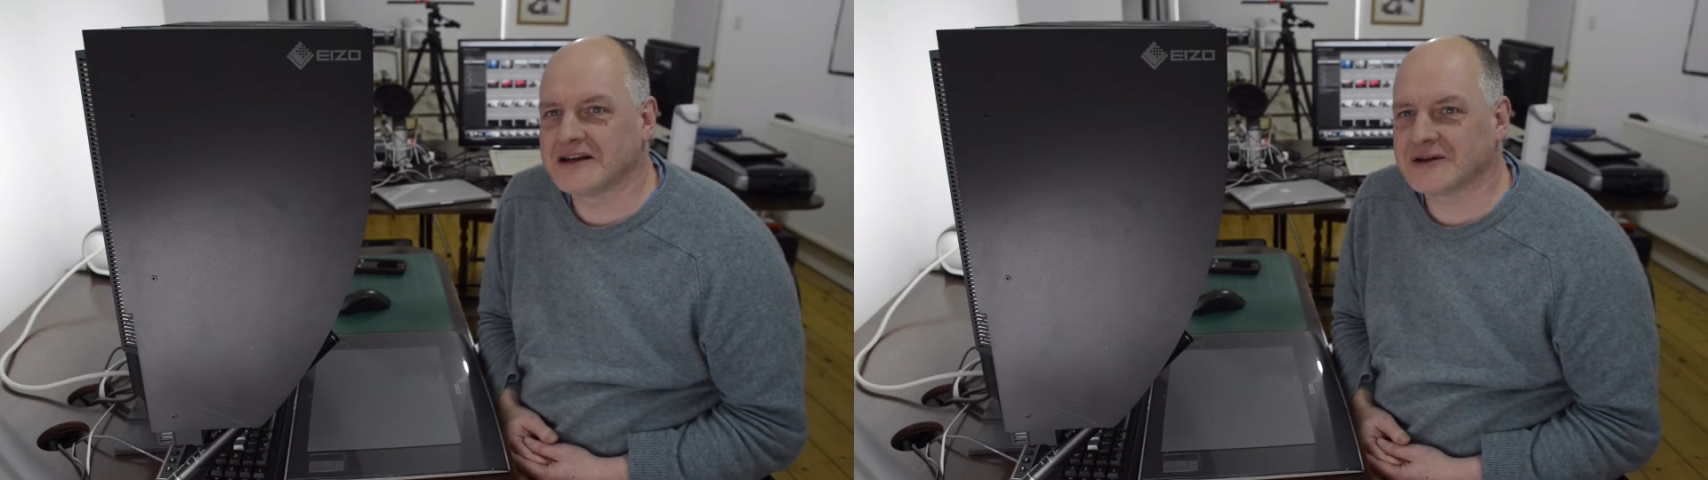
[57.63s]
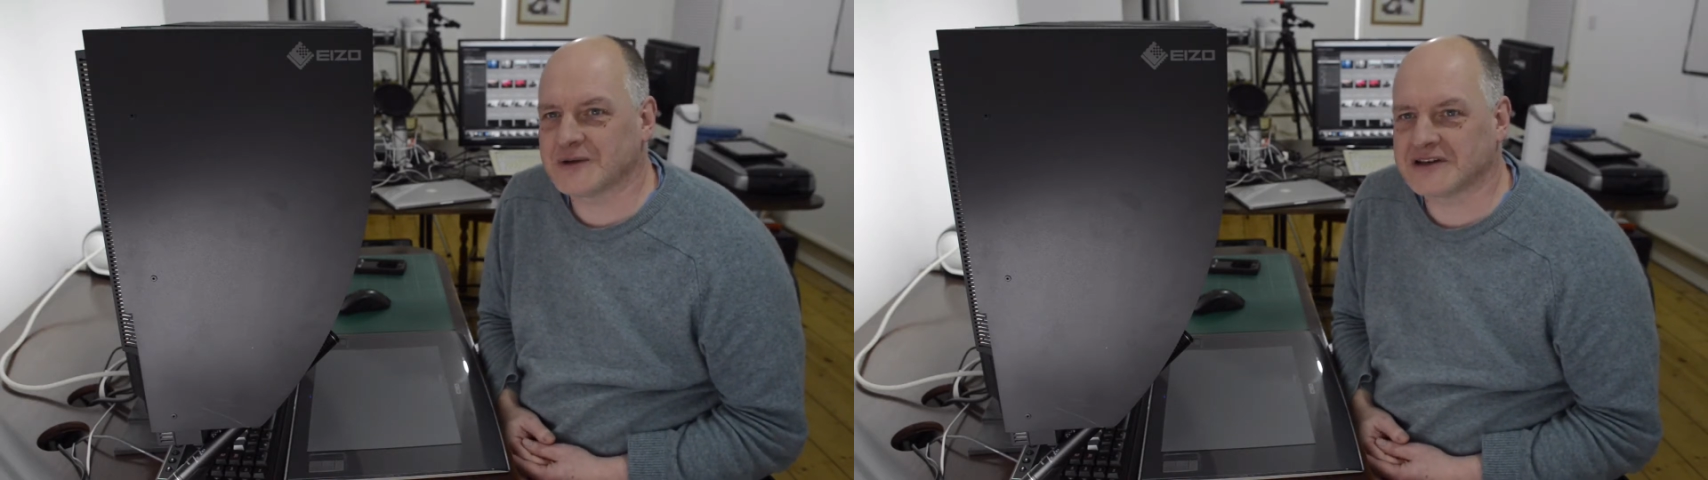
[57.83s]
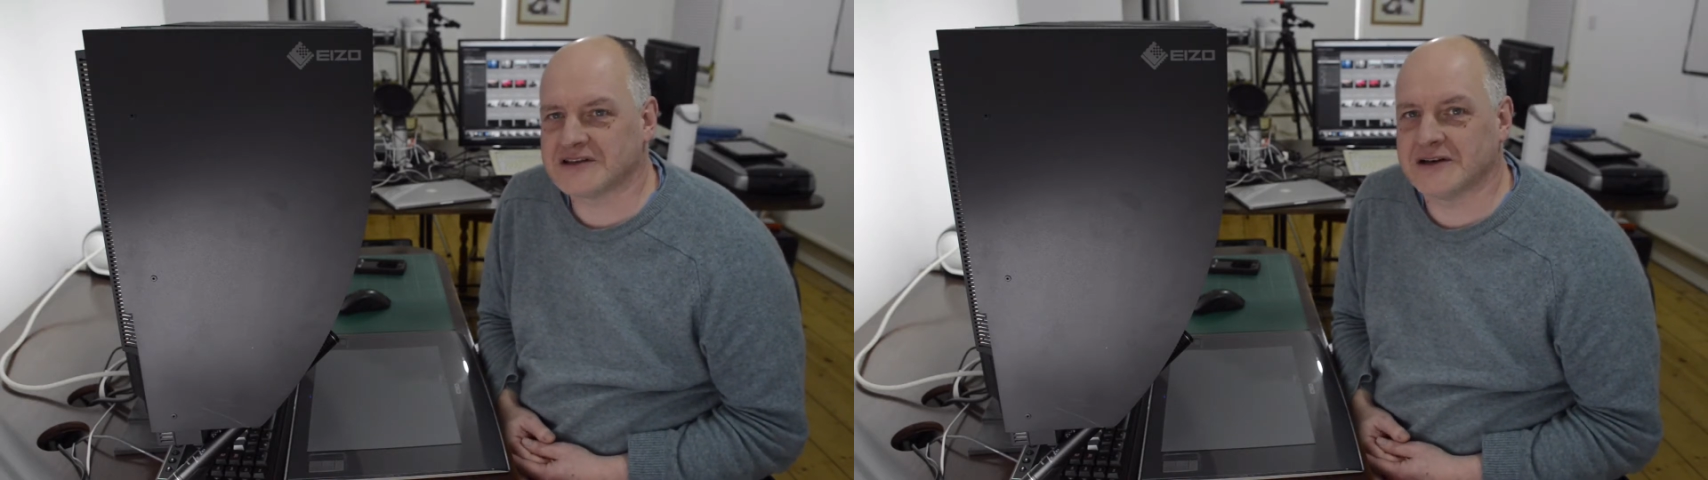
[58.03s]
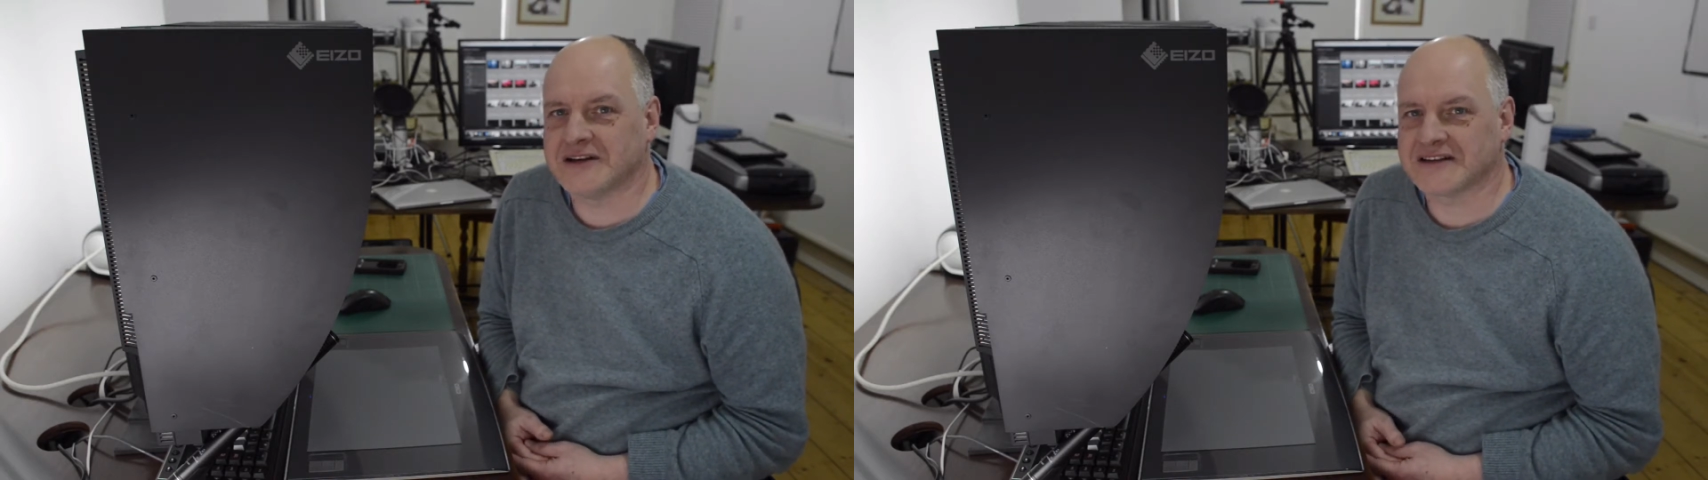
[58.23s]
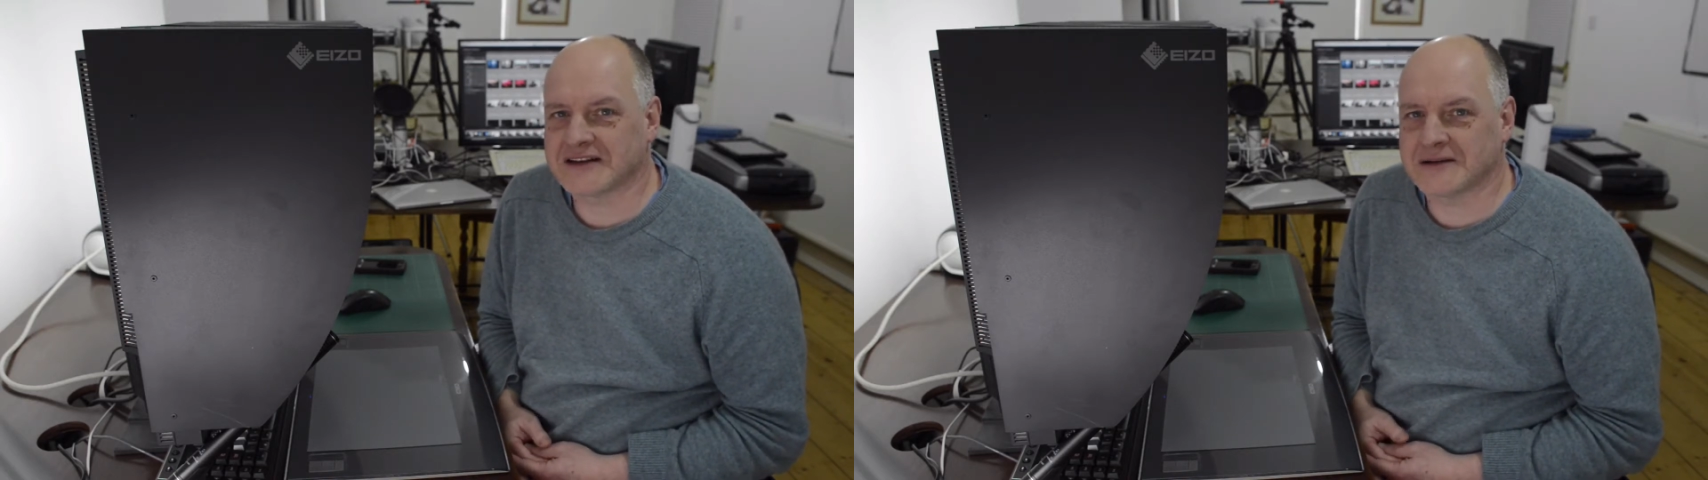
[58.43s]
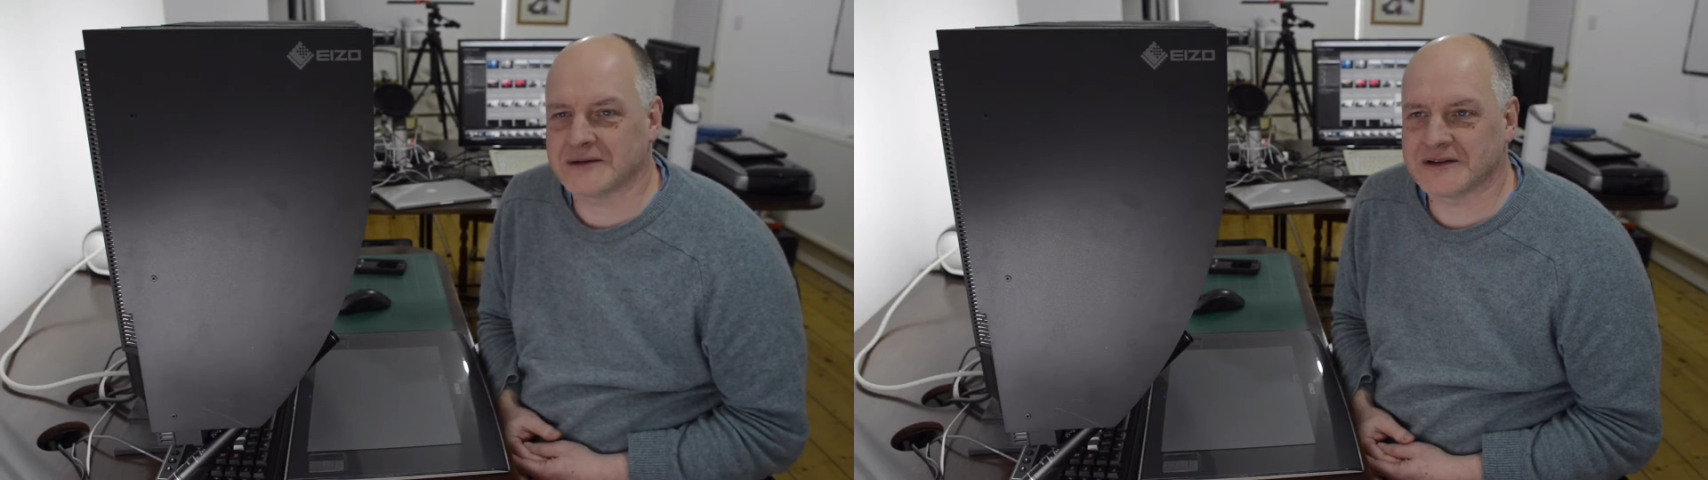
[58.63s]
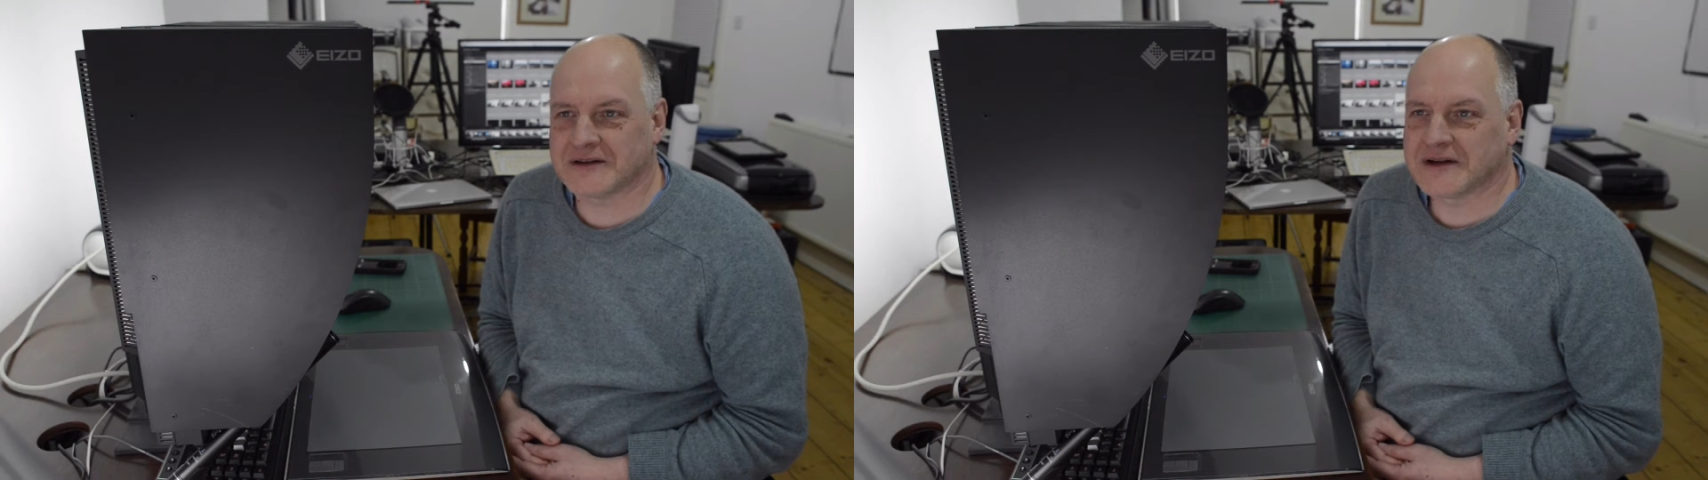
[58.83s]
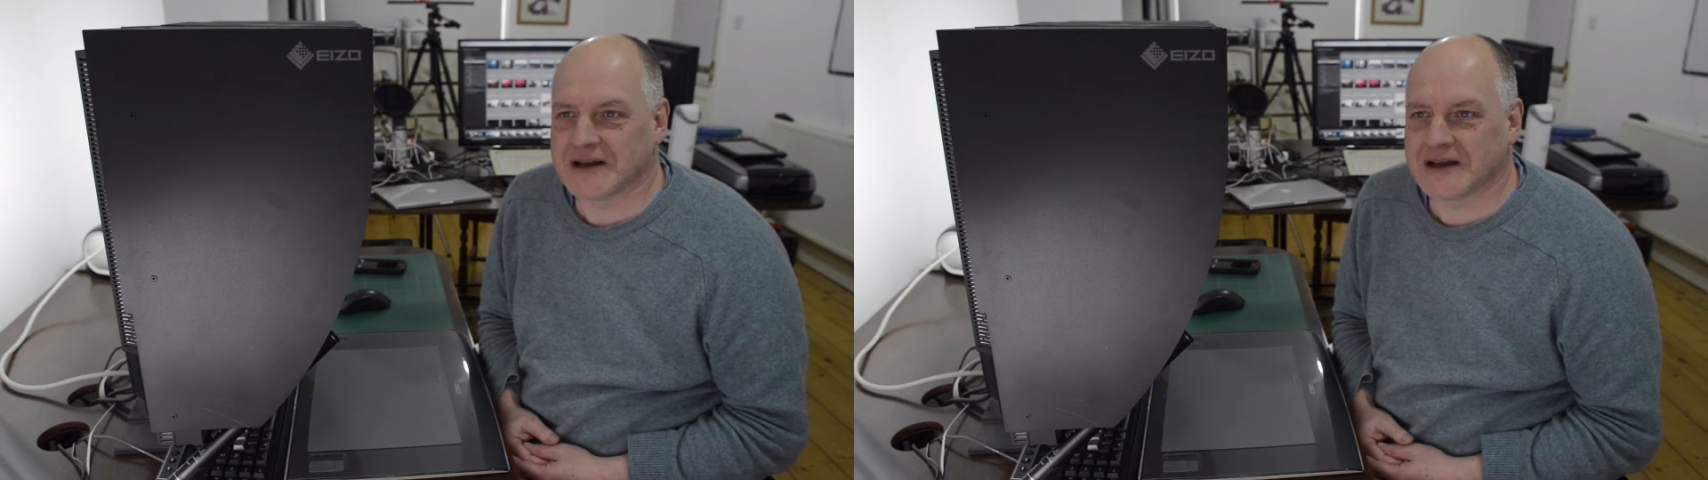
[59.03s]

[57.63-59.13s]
gradually discovered